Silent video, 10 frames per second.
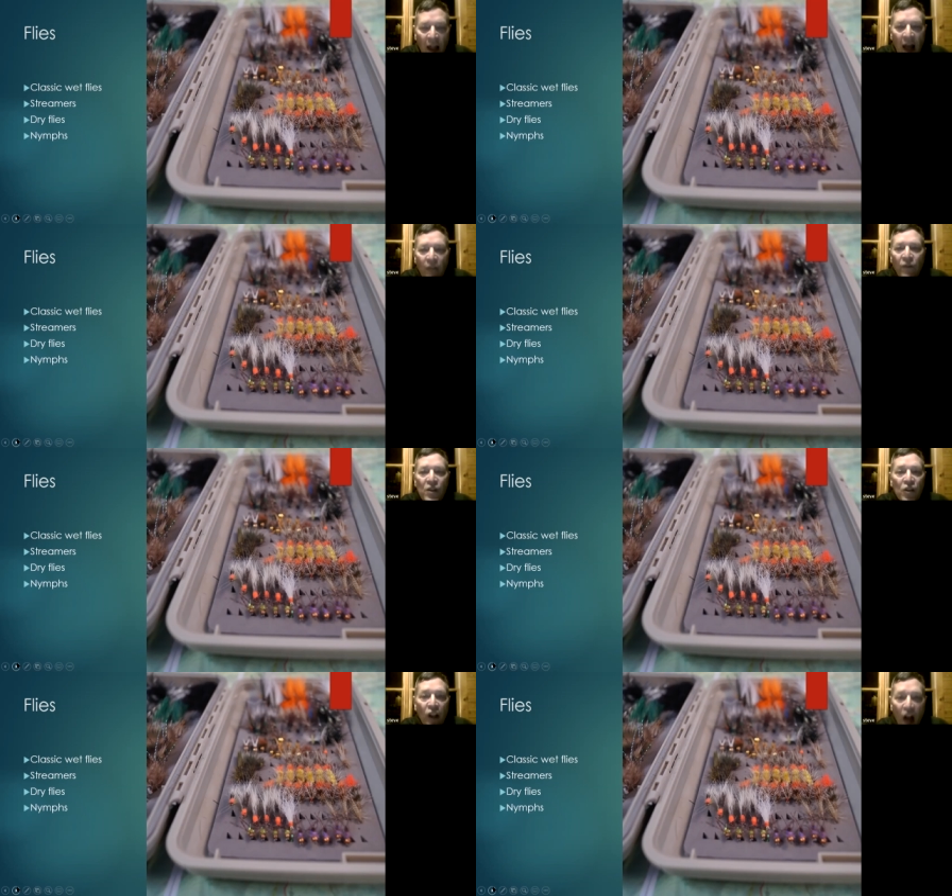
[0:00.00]
I
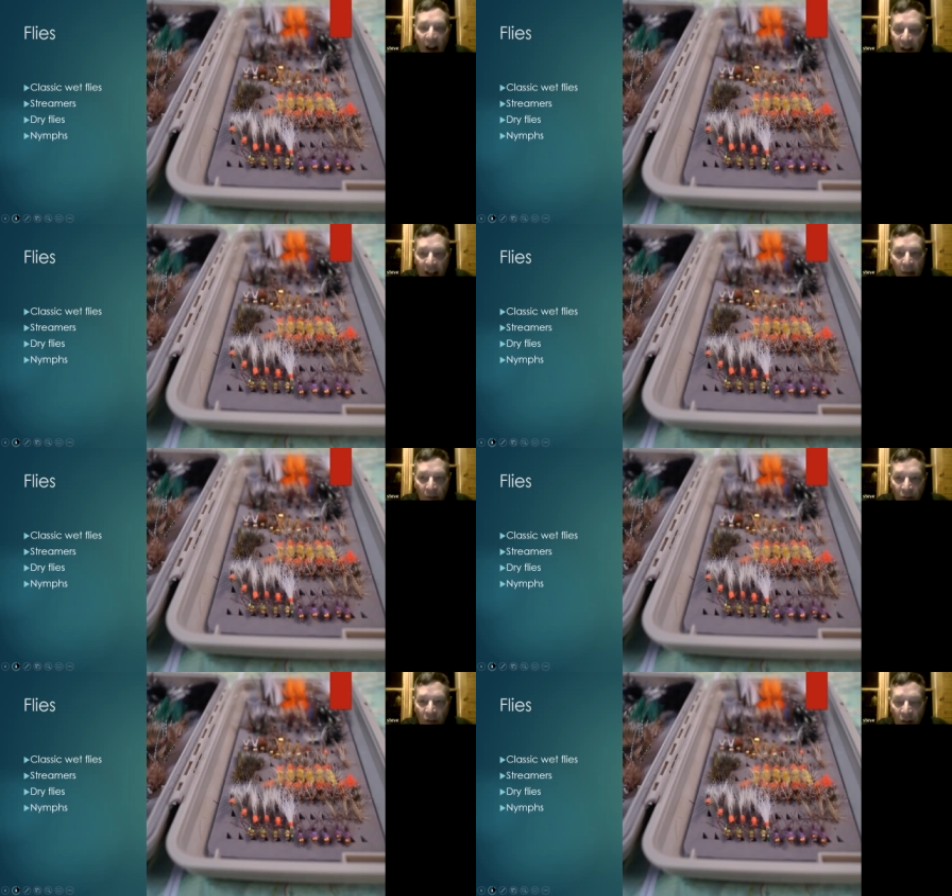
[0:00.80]
fish a lot of
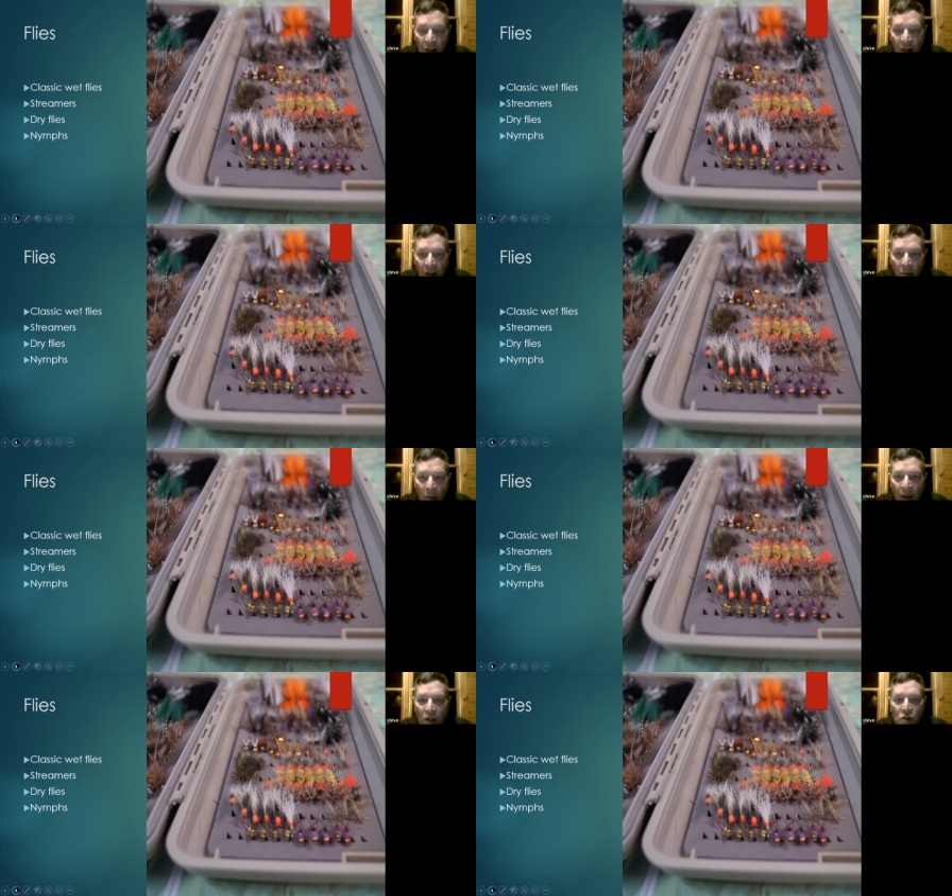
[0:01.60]
nymphs
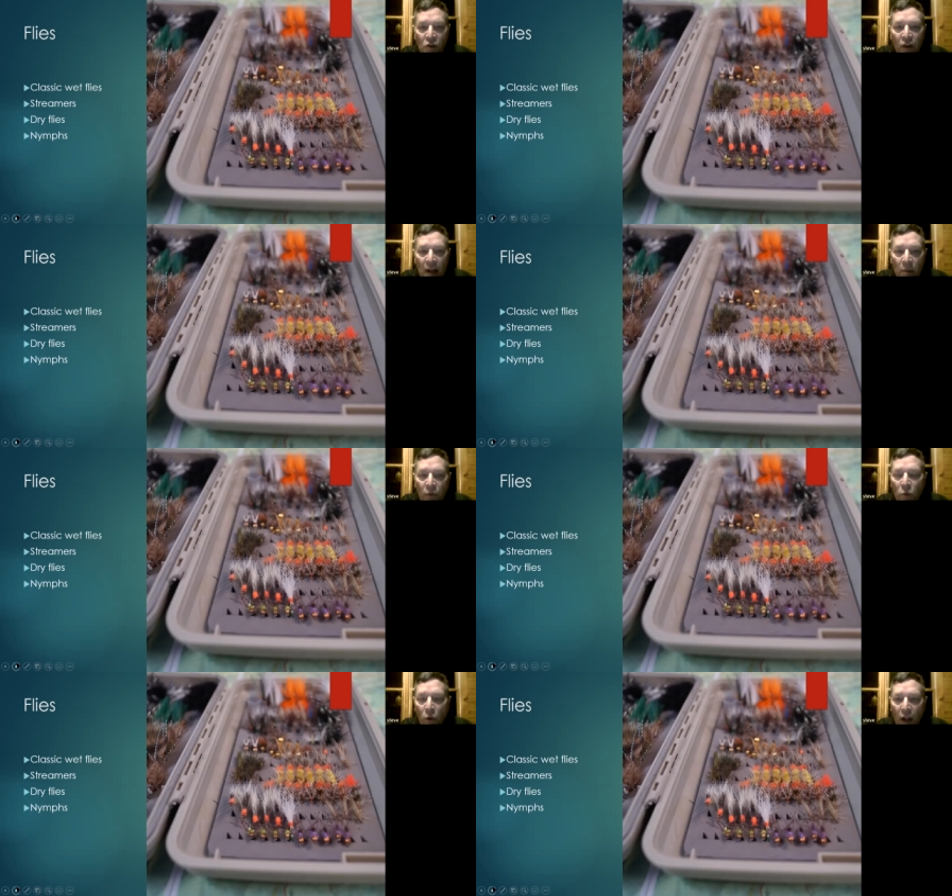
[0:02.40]
because your
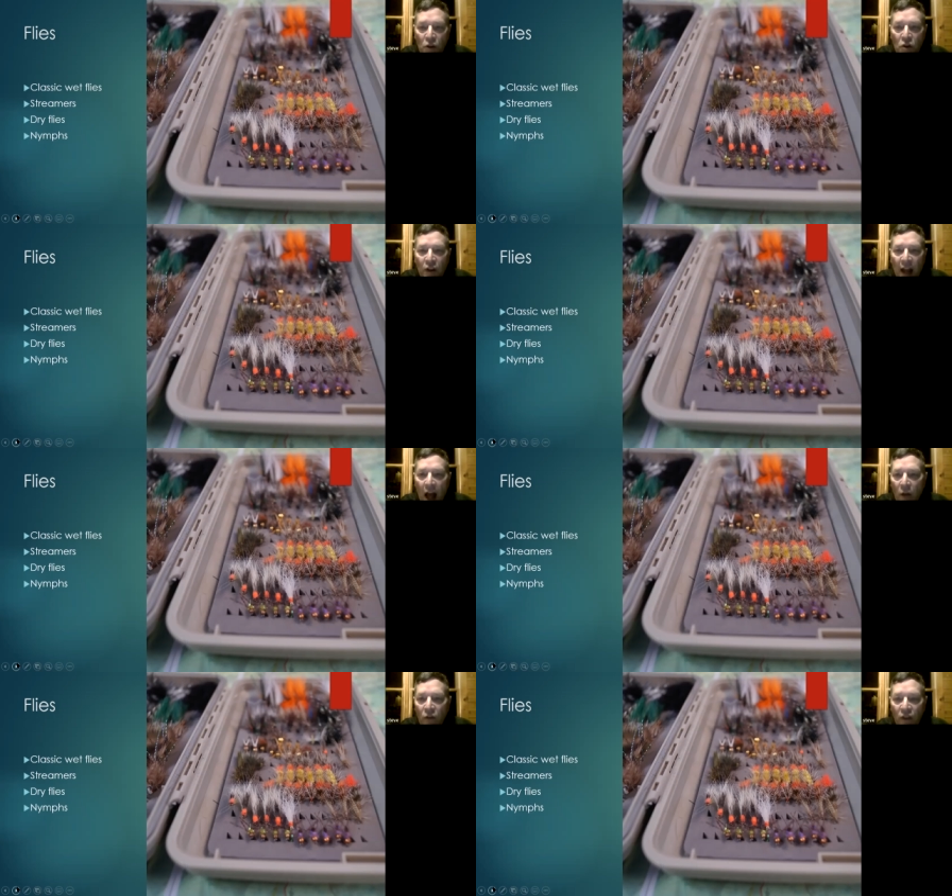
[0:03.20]
nymphs will get you
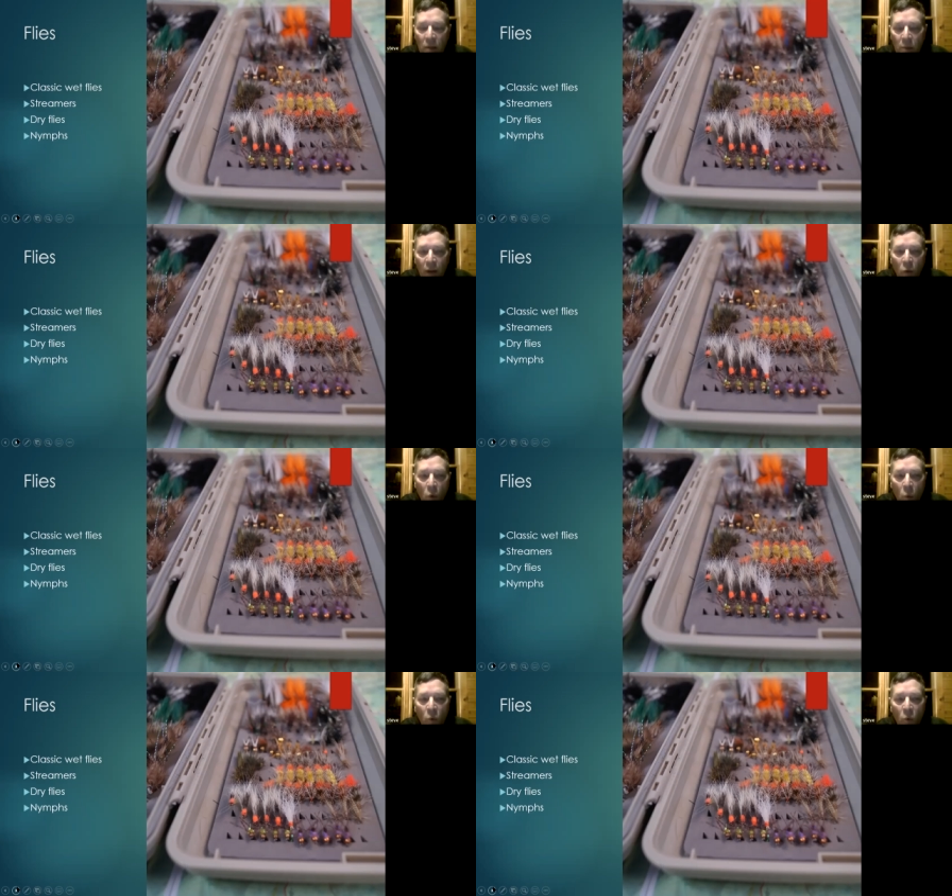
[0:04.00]
down deep in
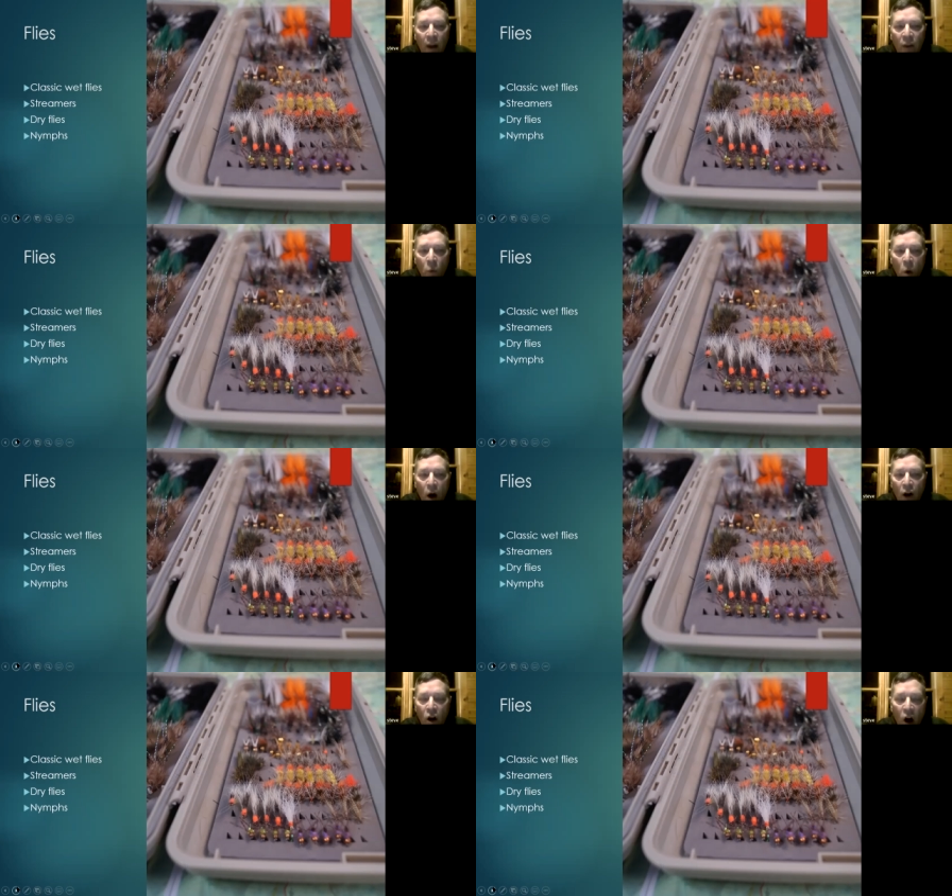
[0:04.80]
the in the
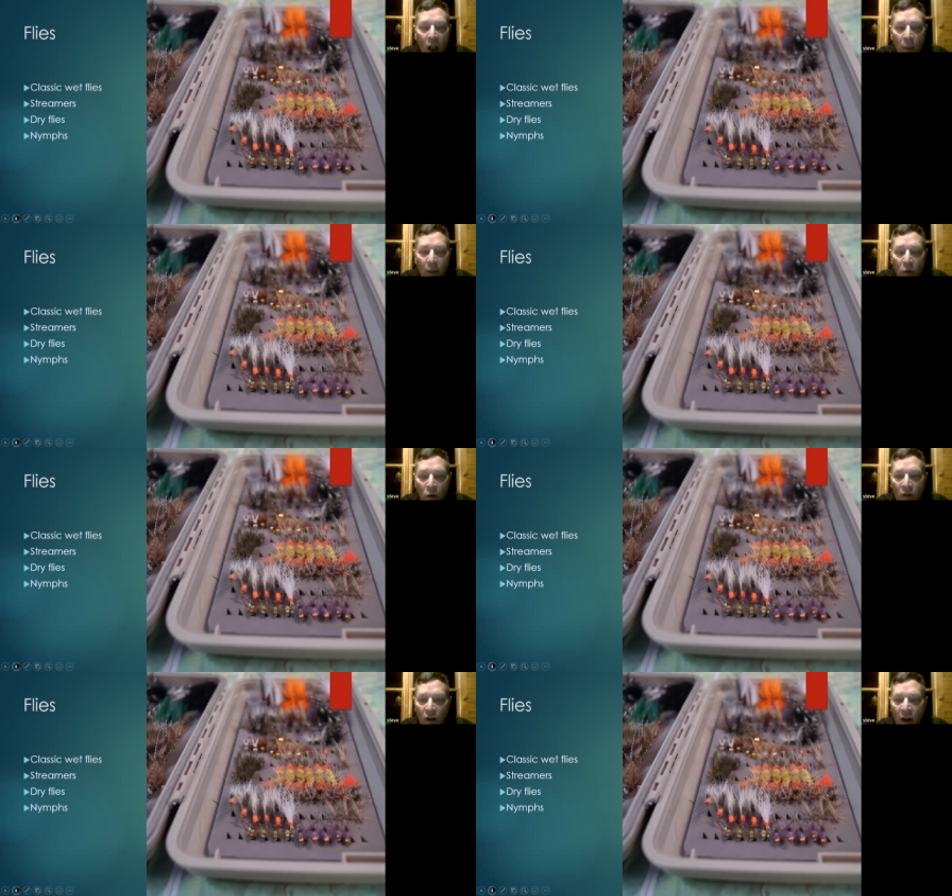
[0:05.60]
water column in the
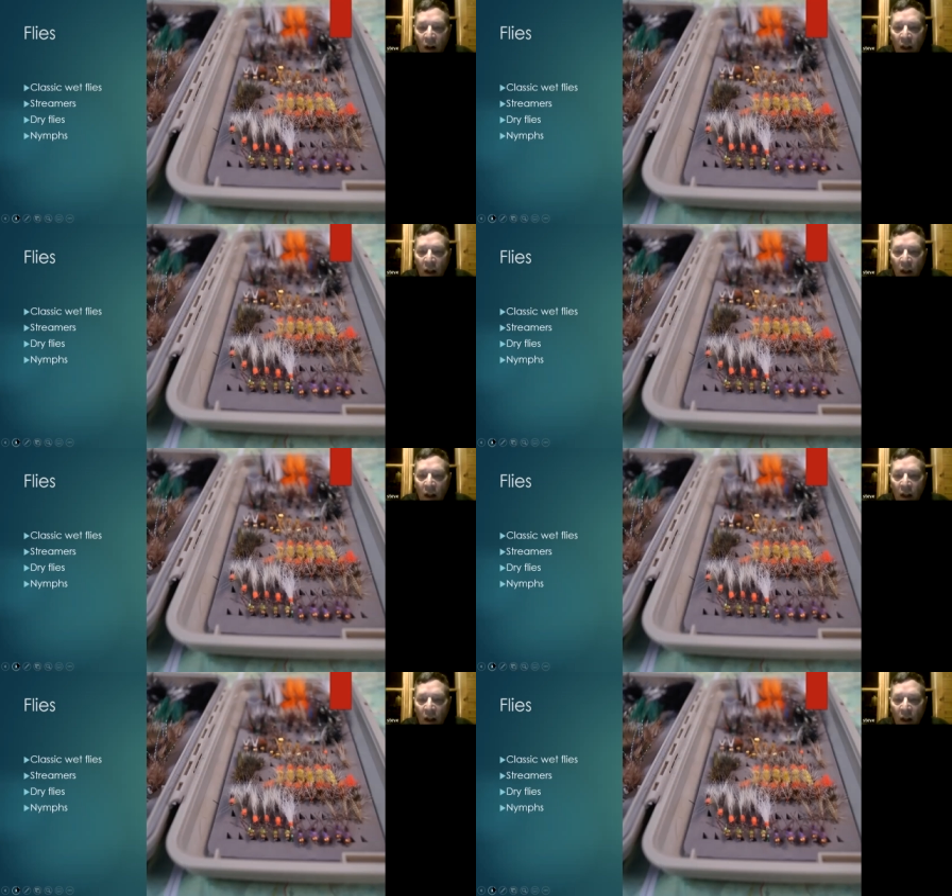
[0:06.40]
river,